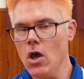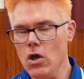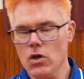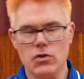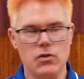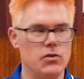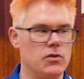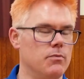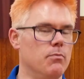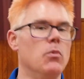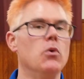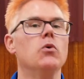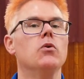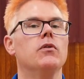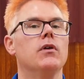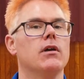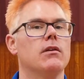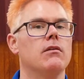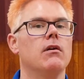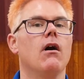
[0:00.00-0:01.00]

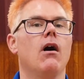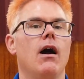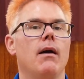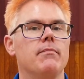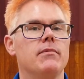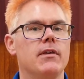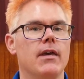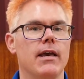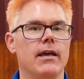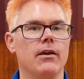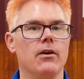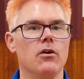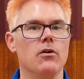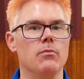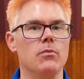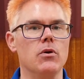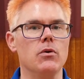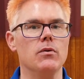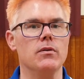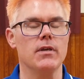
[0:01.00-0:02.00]
smoother type tango
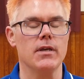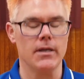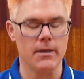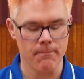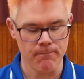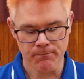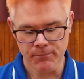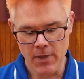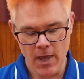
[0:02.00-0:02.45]
music.